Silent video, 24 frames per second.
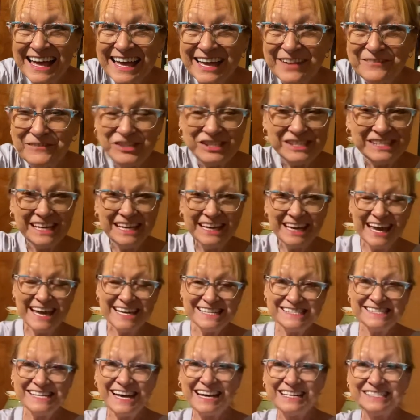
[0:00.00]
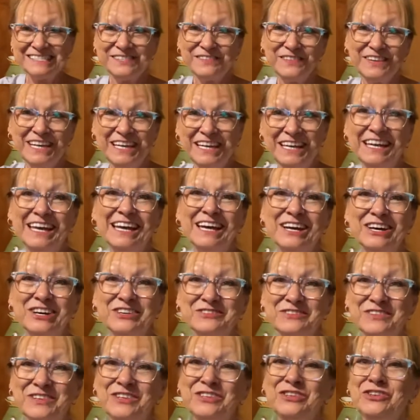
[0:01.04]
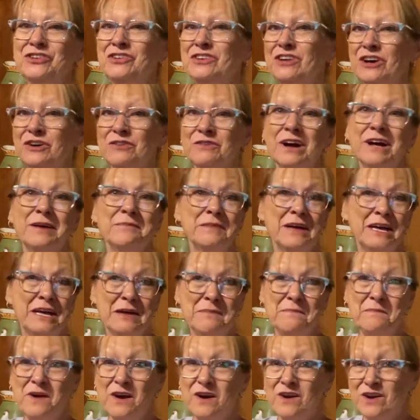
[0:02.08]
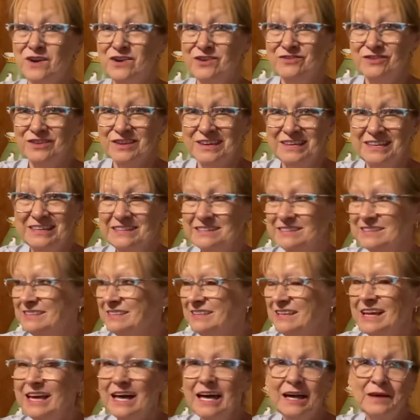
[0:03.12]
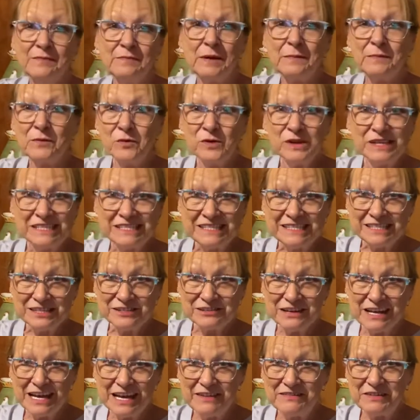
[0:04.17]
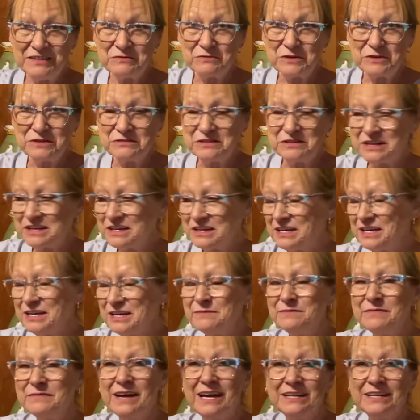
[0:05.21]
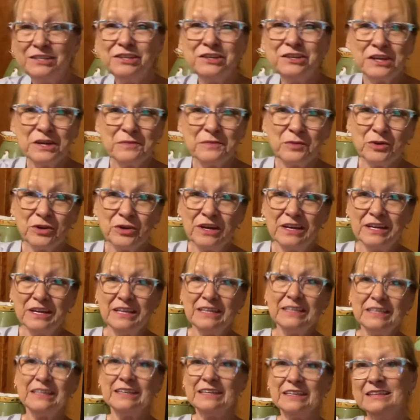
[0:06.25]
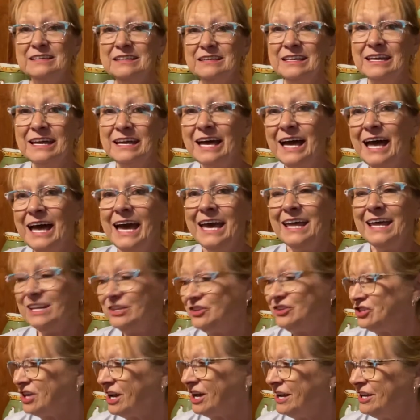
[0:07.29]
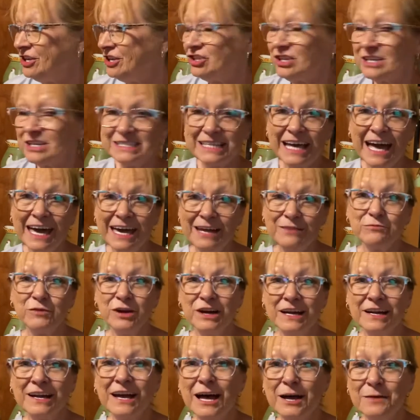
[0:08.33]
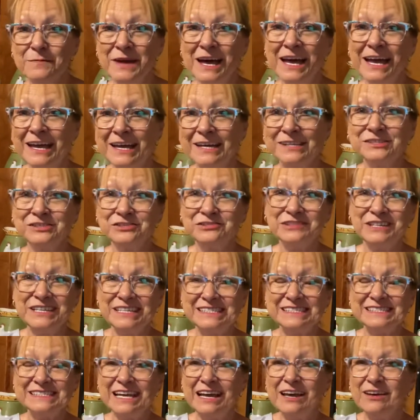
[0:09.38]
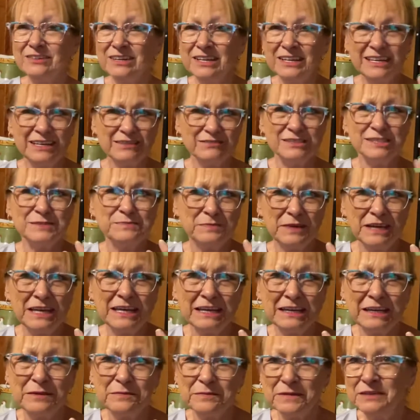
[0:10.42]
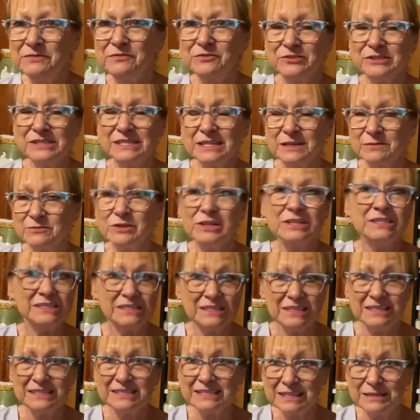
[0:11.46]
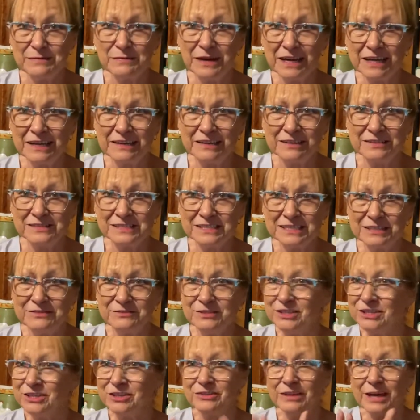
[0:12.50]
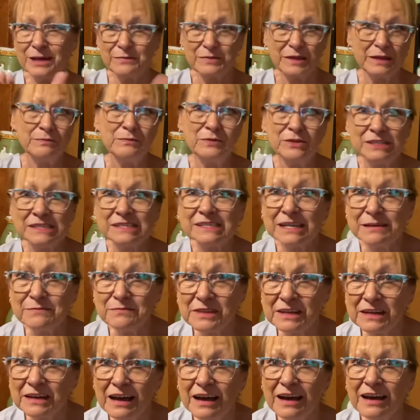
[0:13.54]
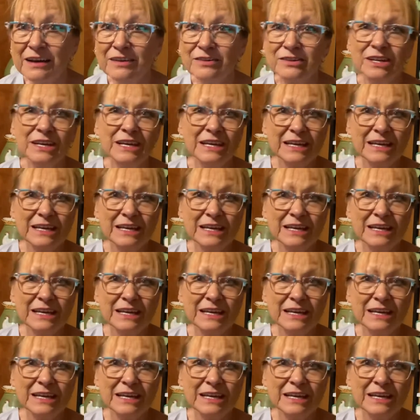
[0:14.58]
You seen last night's video, you know I'm up early. My boys still haven't woke up. I took a break. I had a change because I had what I call my house dress on and it was bugging me for some reason. Does anybody else ever do that? They put something on,